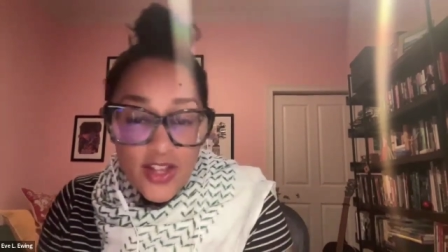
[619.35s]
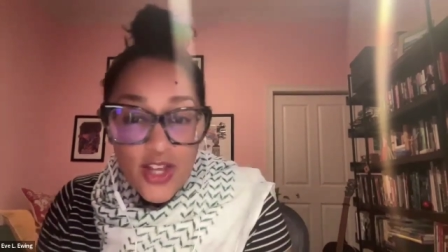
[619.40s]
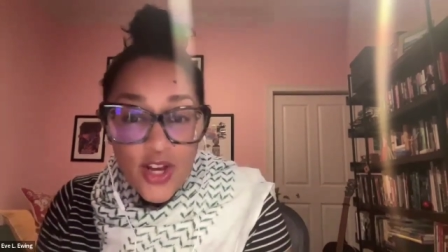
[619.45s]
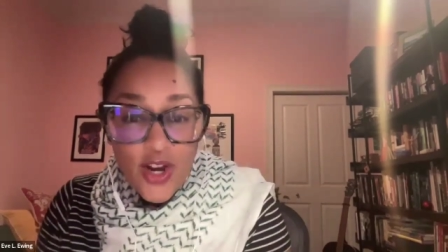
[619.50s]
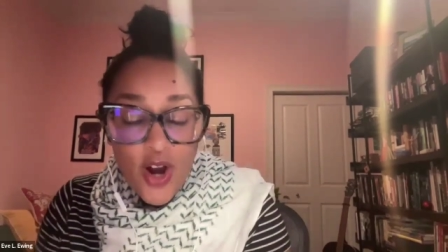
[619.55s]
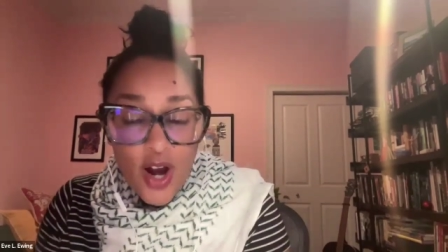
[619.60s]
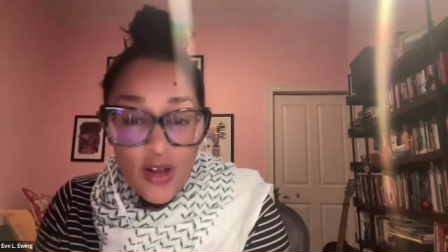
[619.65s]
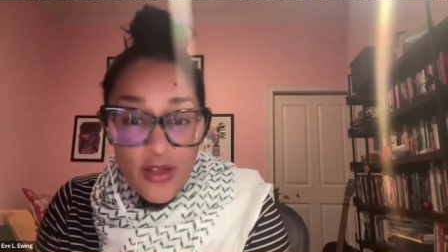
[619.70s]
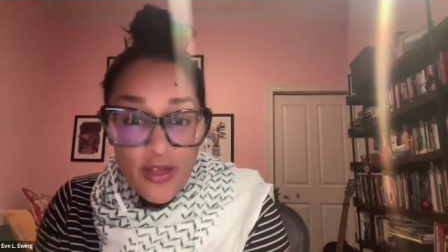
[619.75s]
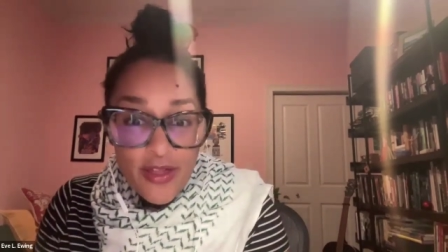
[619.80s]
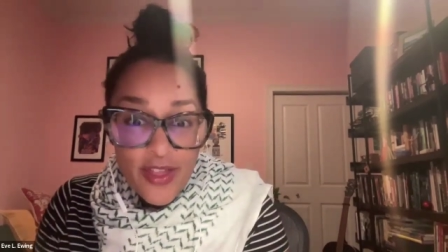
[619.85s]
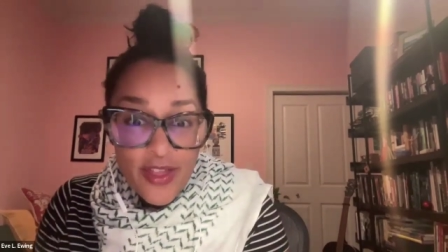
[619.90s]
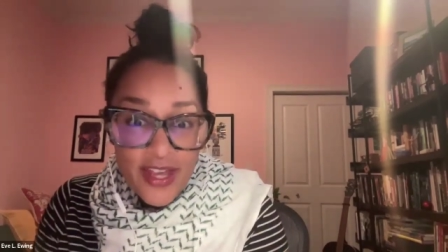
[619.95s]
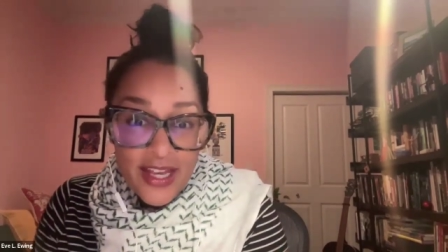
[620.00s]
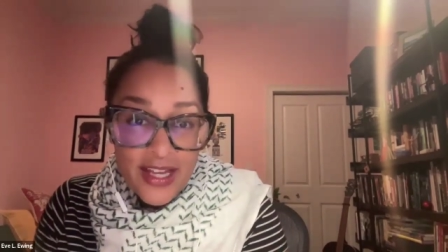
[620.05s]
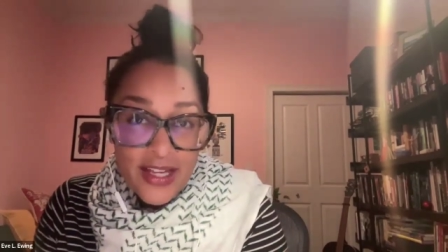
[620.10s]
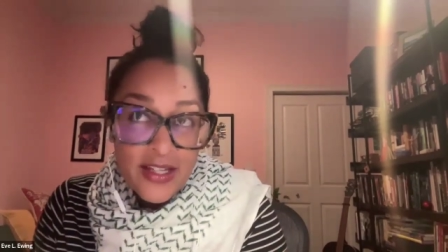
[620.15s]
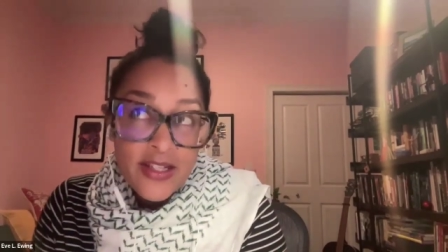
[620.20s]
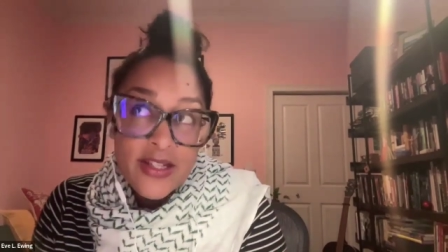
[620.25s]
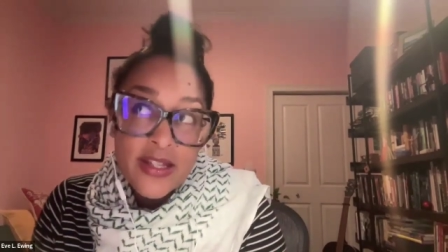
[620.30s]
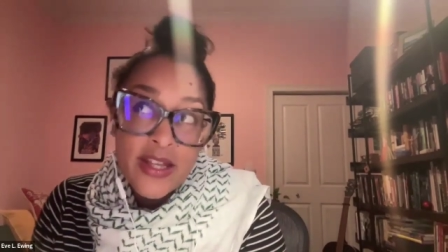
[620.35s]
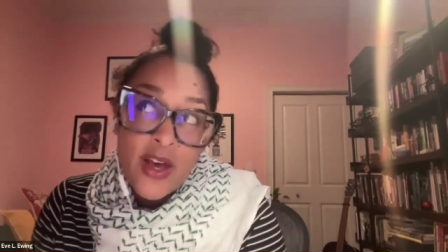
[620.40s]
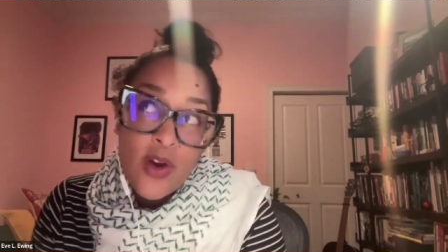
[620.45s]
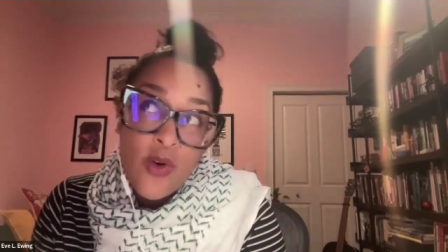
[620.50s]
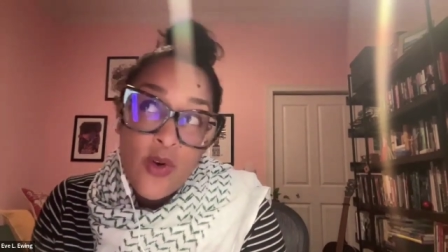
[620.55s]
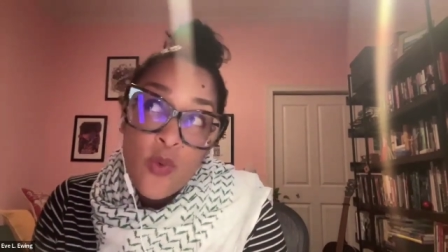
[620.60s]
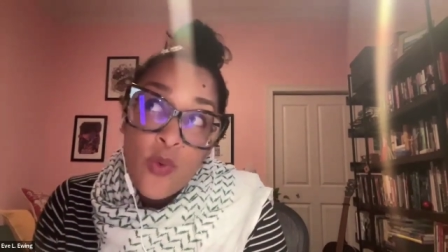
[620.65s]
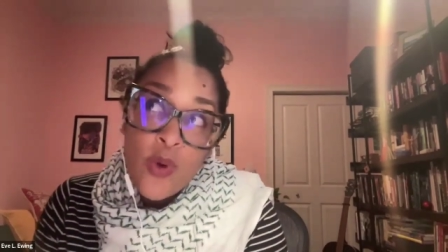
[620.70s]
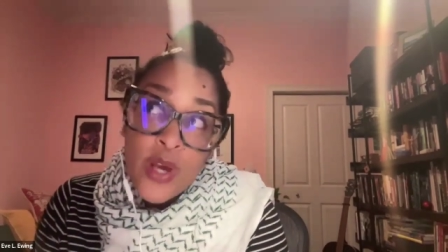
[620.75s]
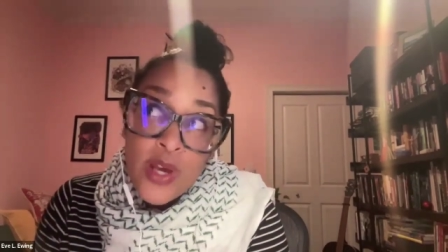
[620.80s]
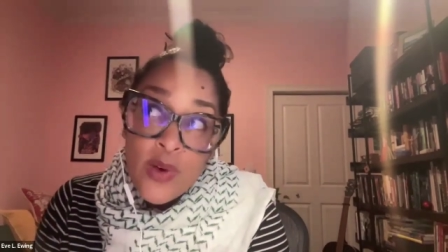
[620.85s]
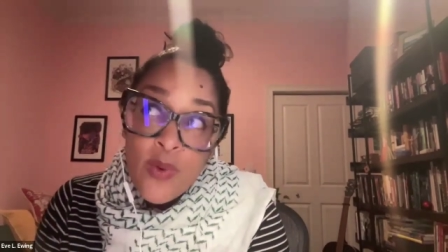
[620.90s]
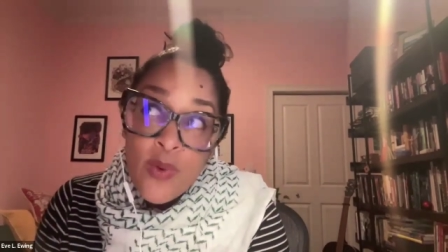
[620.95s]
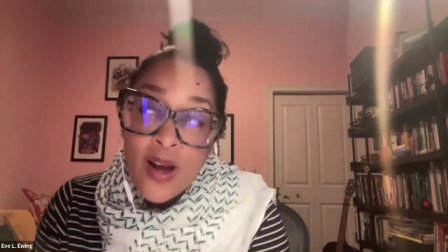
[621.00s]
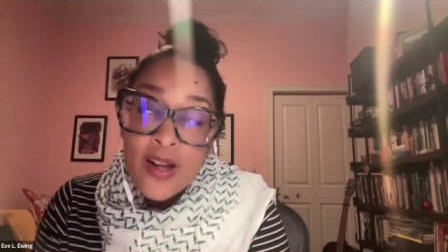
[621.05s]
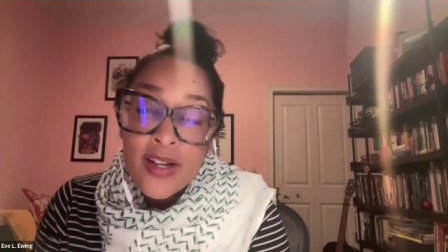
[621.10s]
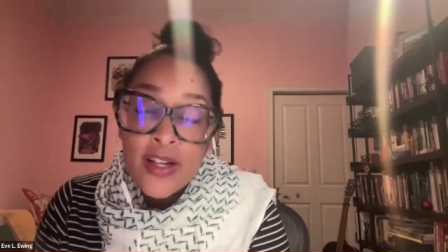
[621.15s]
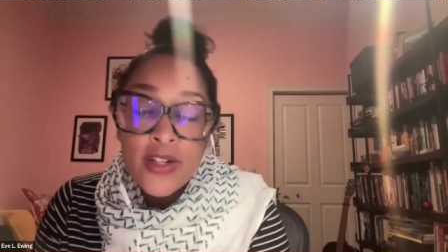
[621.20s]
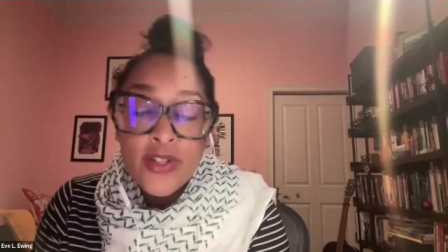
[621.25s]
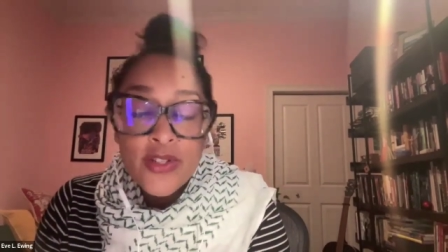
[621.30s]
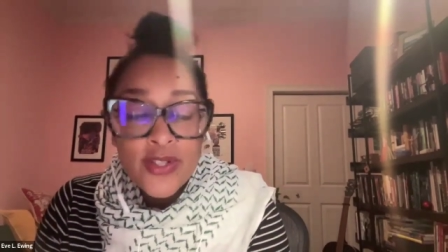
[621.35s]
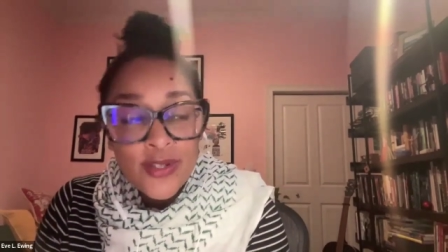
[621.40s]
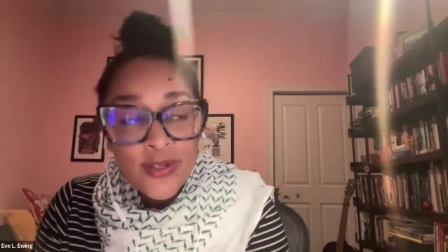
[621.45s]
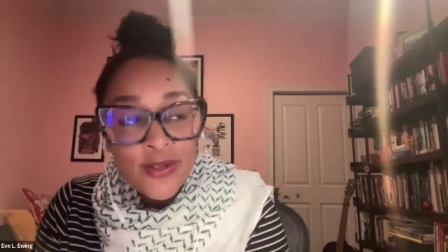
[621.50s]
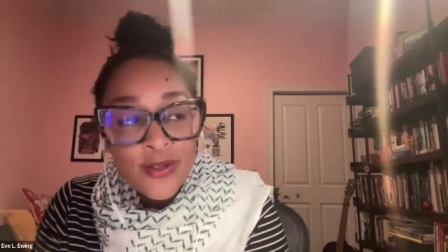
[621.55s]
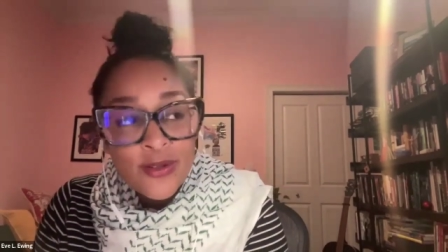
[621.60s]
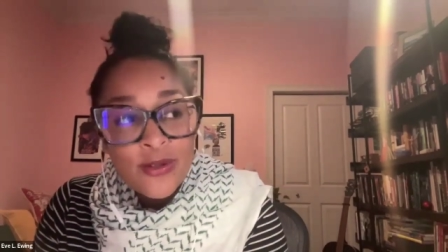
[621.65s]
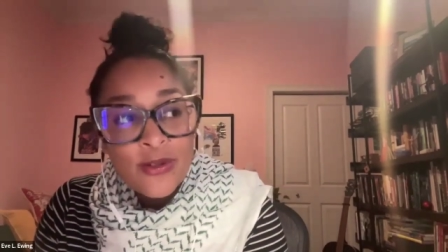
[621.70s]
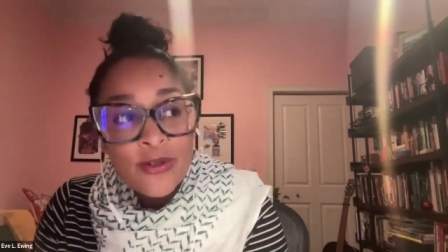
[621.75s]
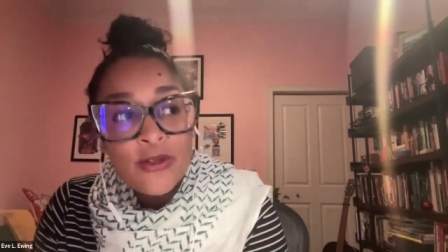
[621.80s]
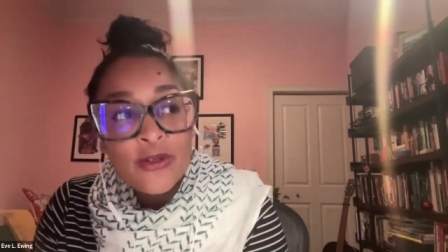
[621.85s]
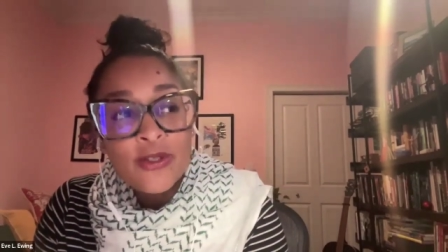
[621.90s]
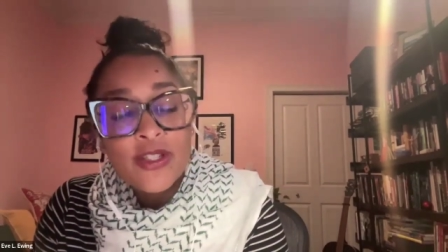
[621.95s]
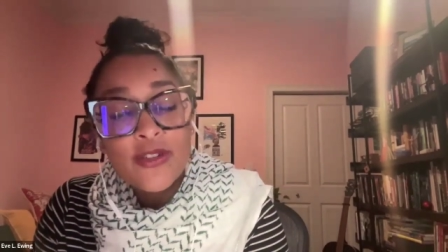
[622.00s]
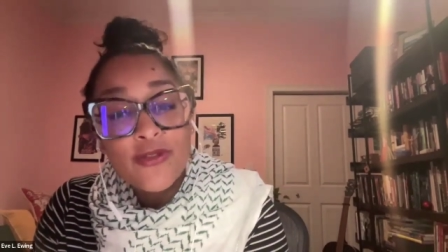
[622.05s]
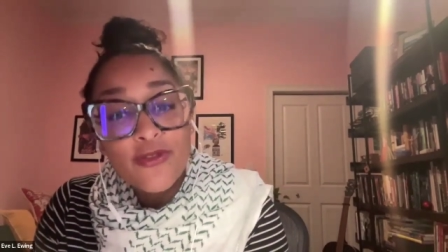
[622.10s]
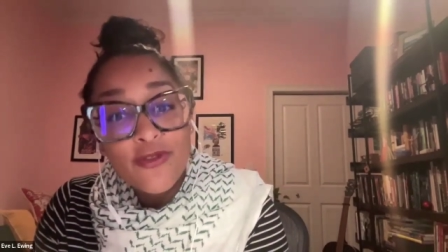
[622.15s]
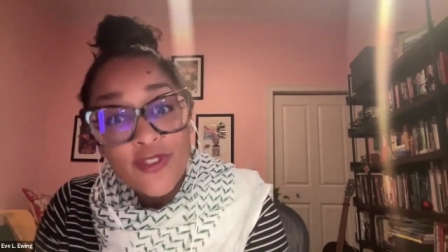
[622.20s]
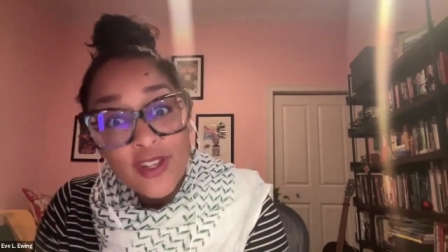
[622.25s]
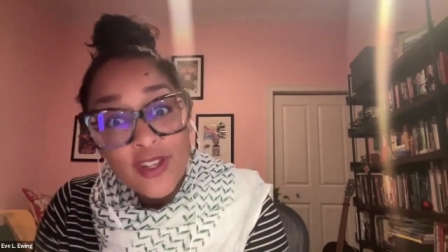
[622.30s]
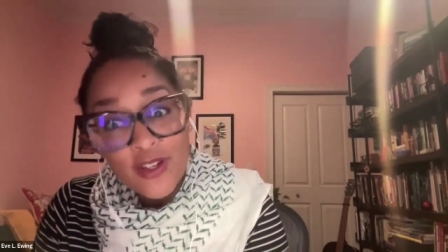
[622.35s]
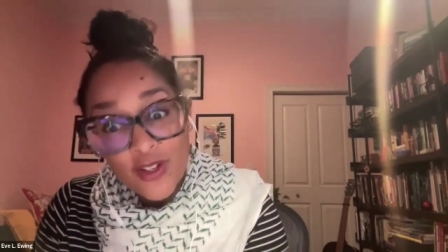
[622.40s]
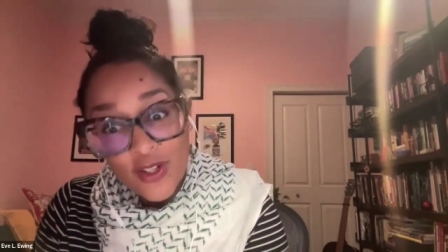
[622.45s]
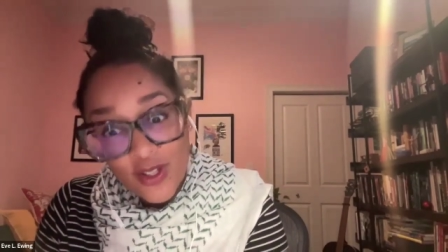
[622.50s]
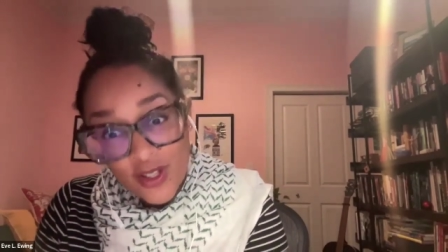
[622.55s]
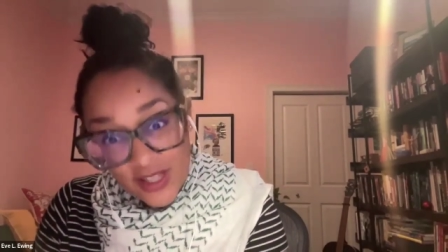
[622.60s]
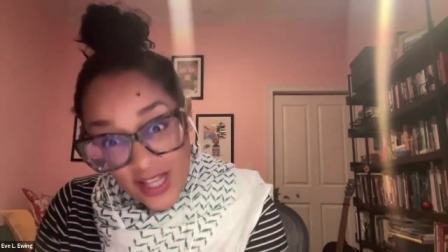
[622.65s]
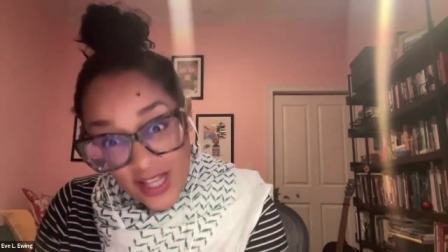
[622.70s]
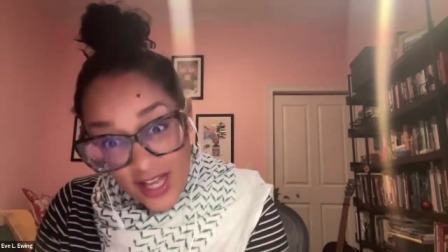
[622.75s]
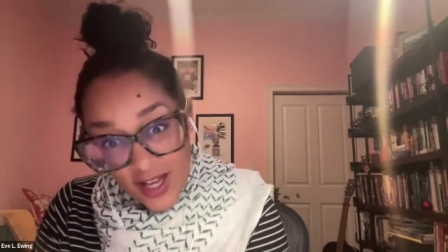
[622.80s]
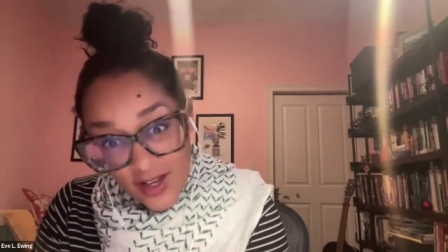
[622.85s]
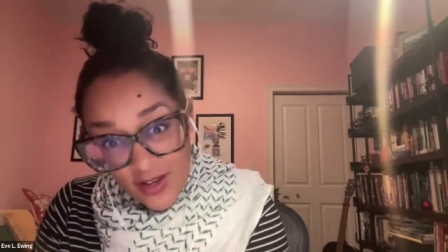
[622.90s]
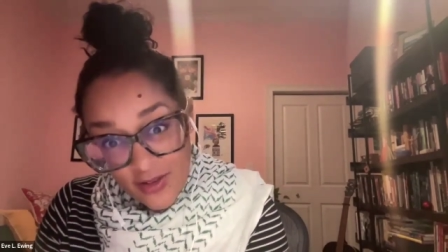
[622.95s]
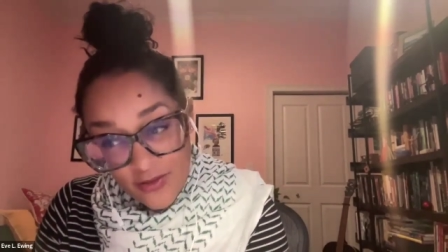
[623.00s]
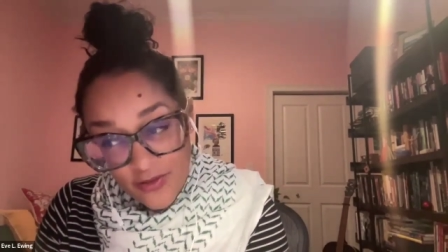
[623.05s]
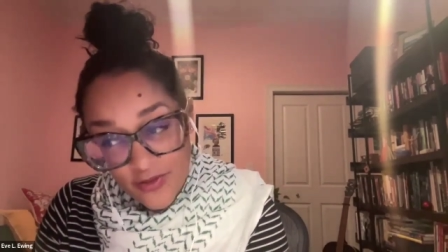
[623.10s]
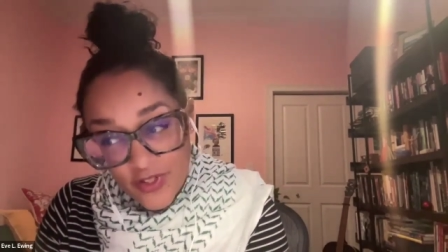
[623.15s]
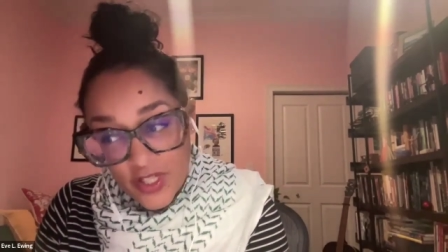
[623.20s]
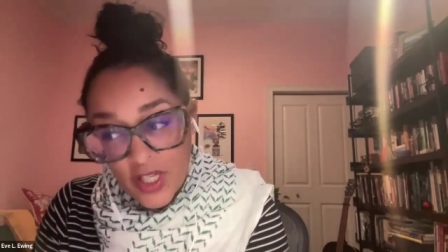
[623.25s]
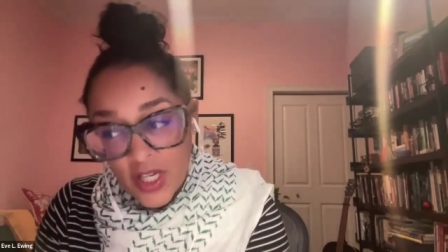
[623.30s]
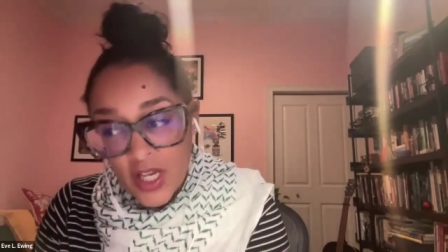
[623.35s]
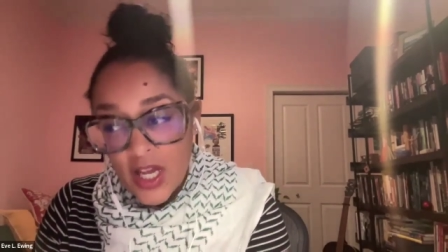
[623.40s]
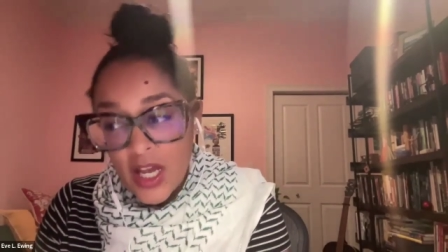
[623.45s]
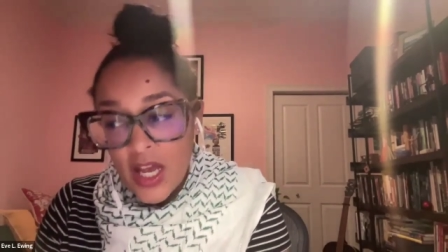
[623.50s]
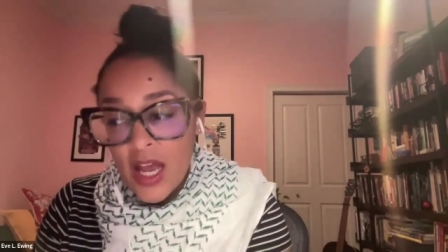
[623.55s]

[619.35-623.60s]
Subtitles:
there are things that we want to do to feel loved,